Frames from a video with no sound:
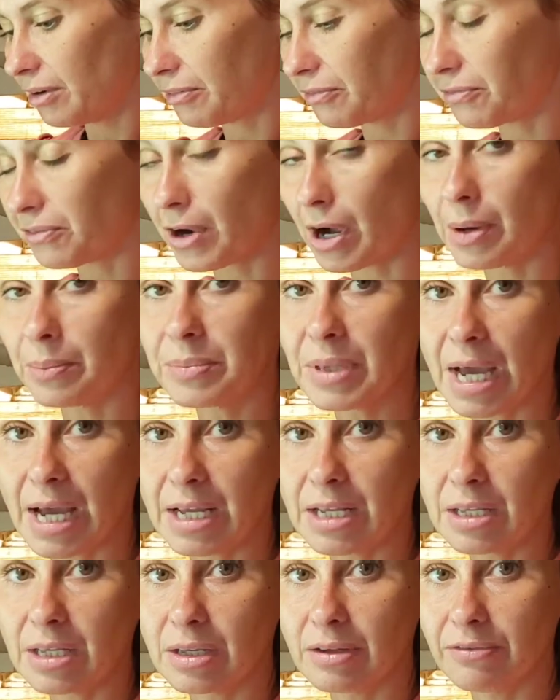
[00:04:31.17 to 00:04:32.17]
from
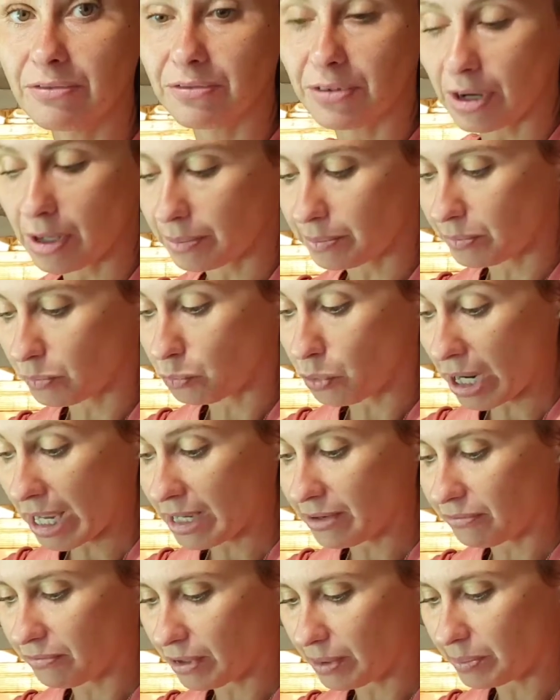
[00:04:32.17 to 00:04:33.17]
that from
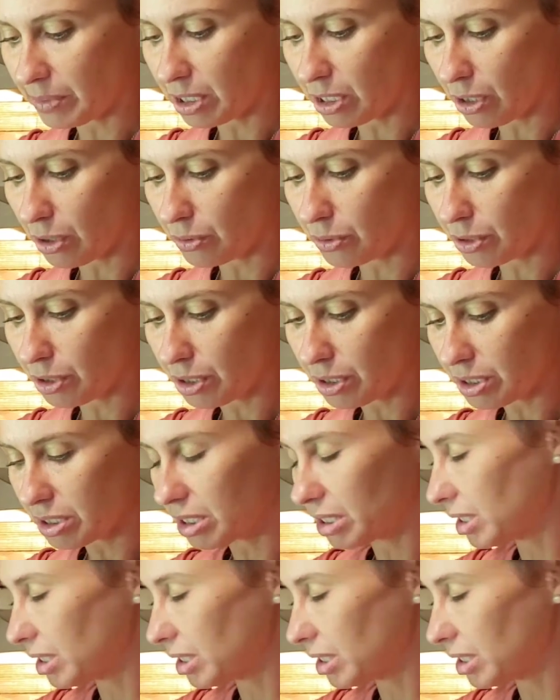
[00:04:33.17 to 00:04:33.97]
whey from the yogurt